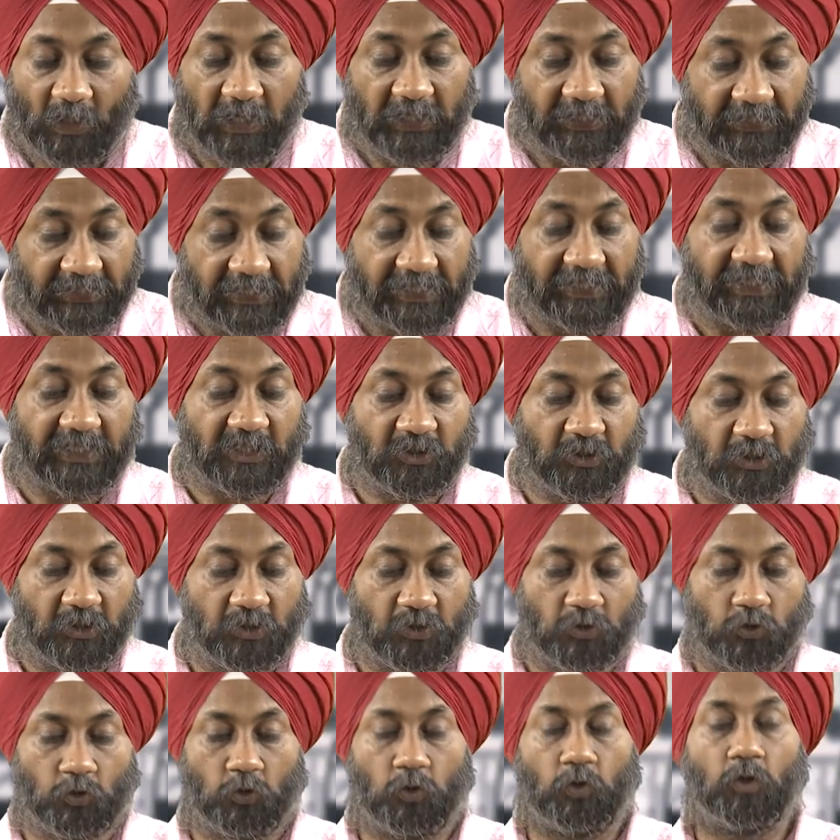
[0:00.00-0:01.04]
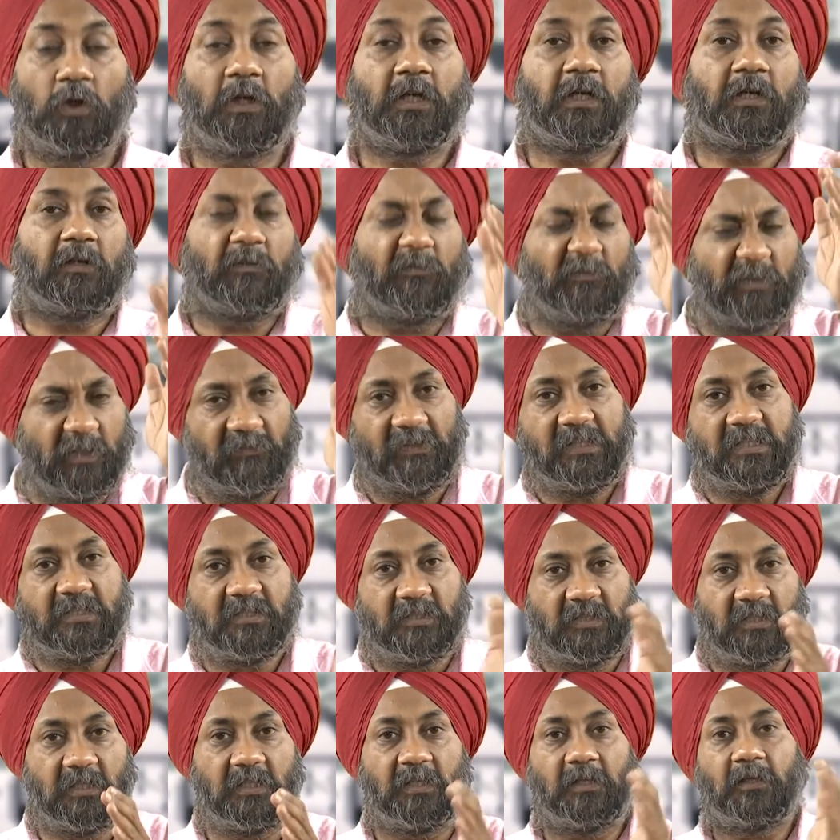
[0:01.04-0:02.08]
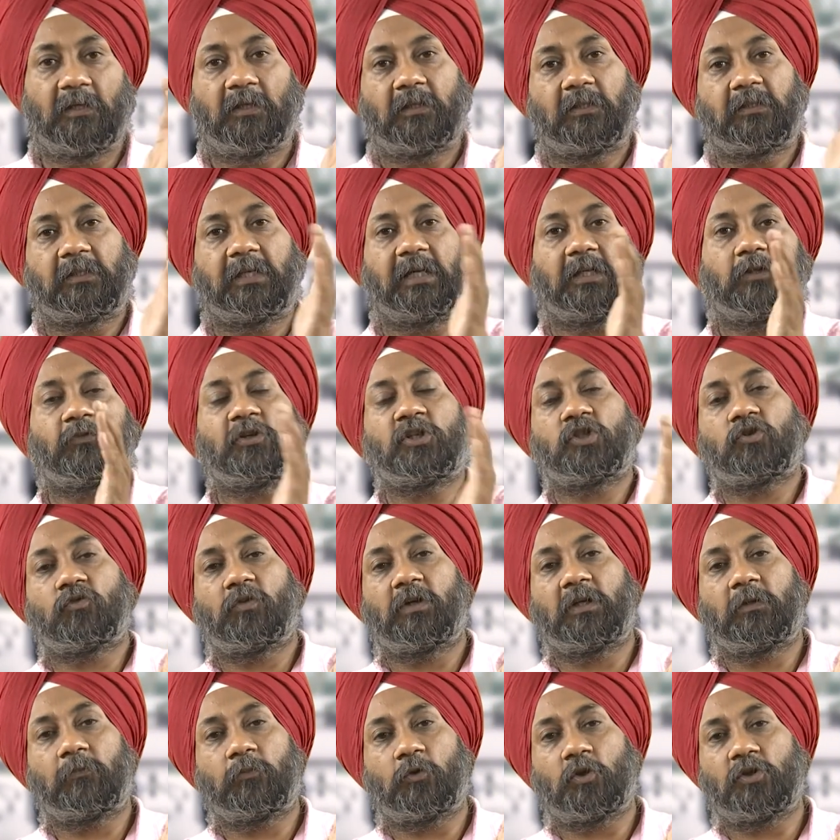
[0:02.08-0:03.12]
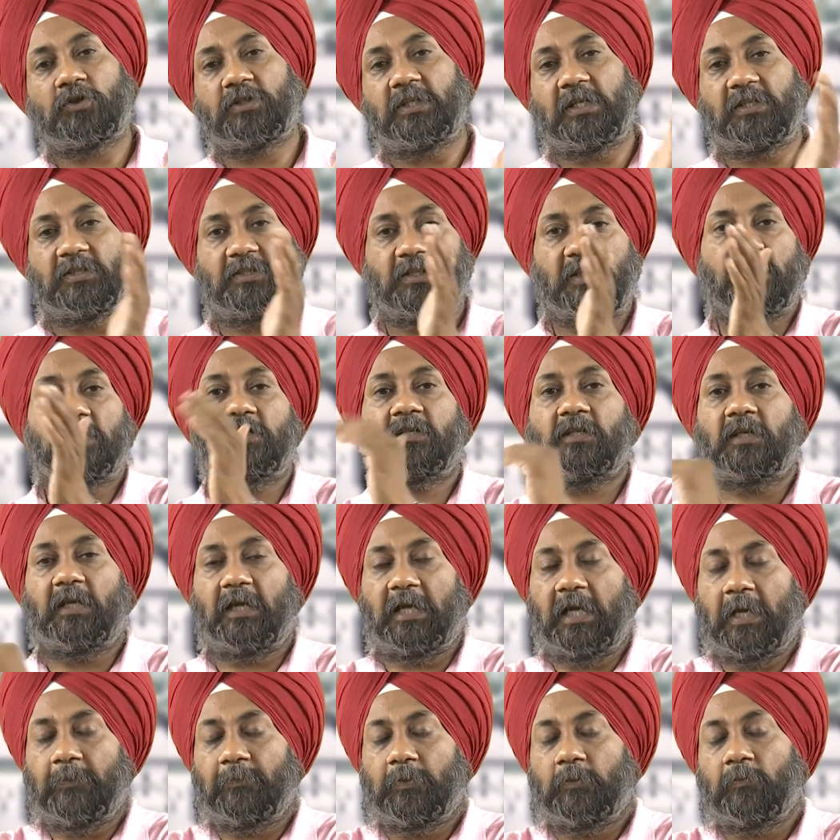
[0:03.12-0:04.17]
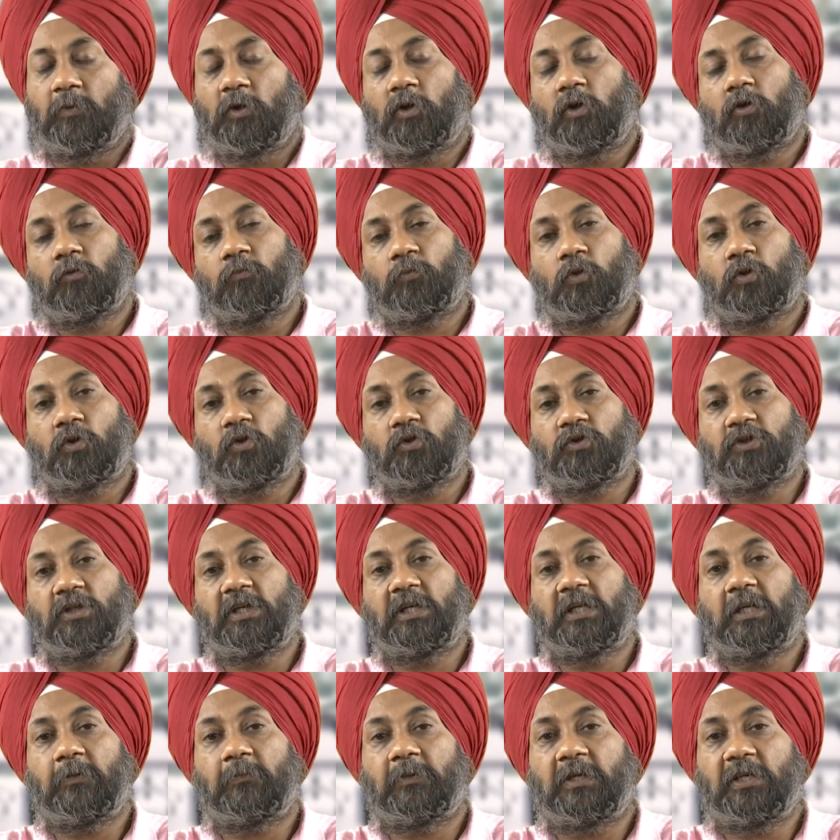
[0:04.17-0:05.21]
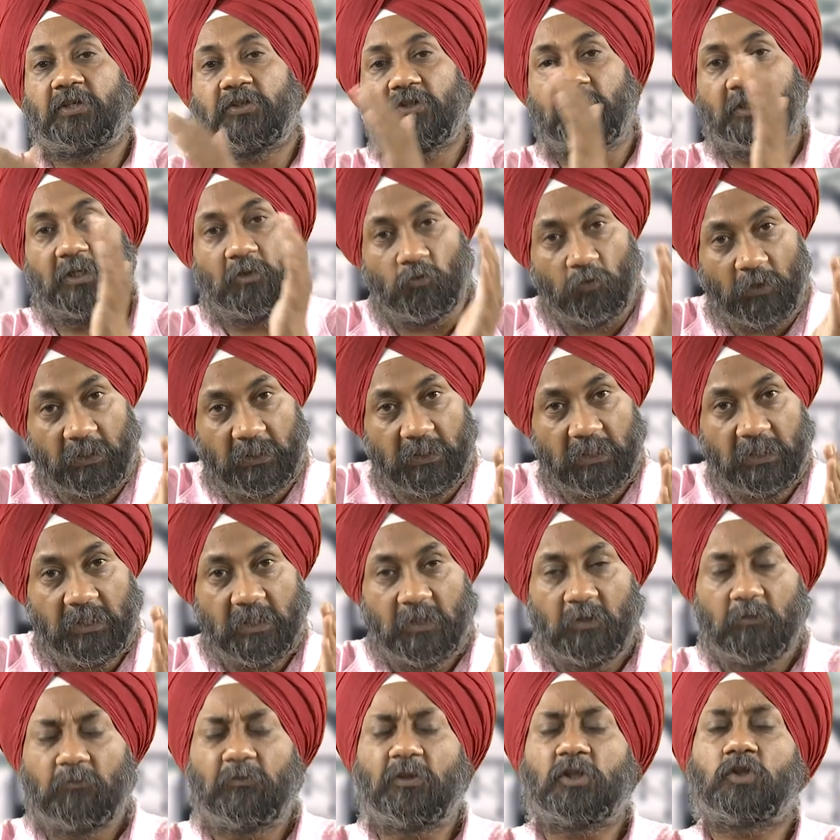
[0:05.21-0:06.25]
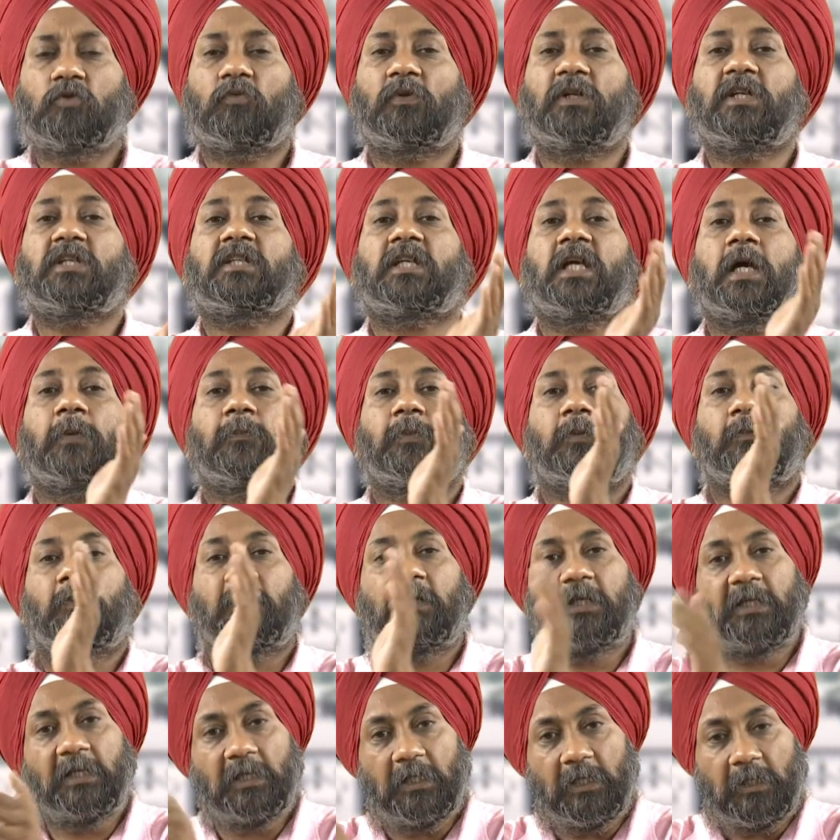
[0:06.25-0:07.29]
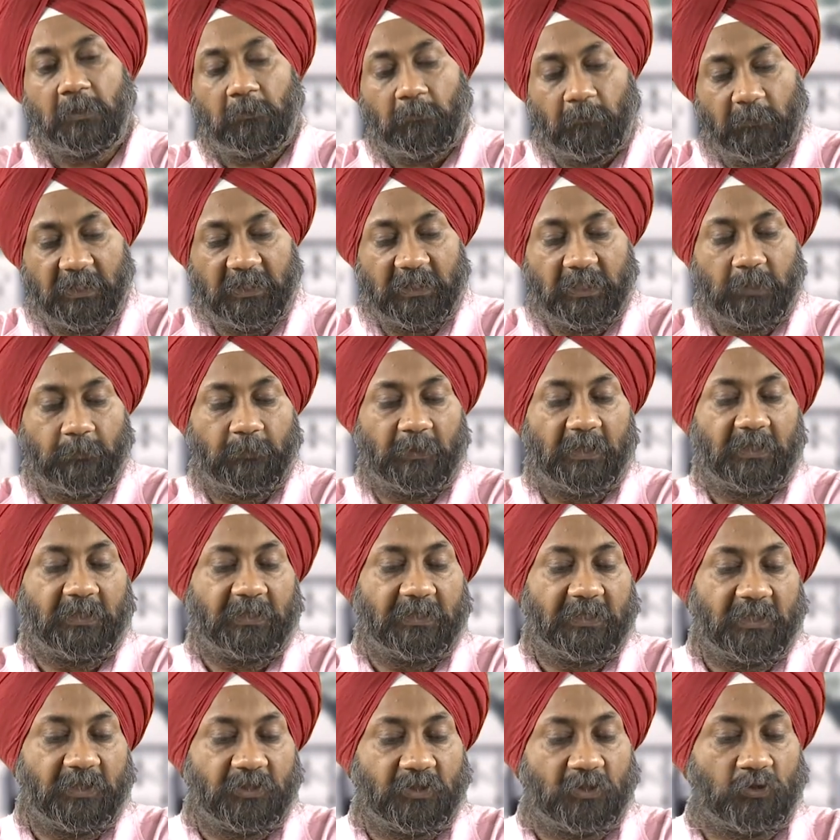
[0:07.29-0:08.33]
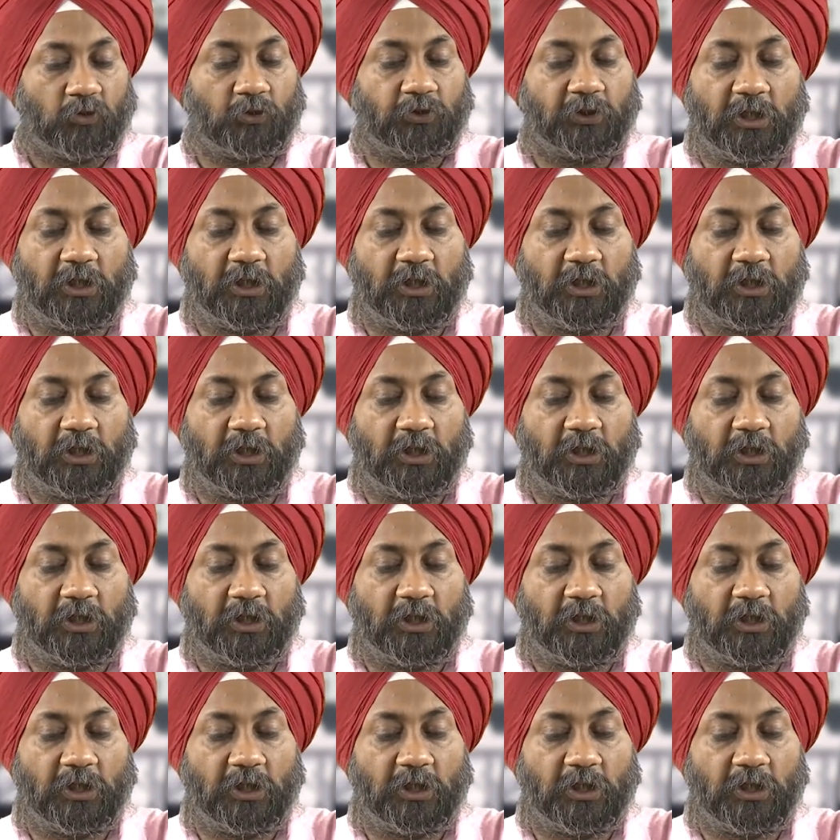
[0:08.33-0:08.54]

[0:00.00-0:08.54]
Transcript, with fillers: directions. So, we will see that which one process is capable of producing depression in one, which one is capable in multiple directions.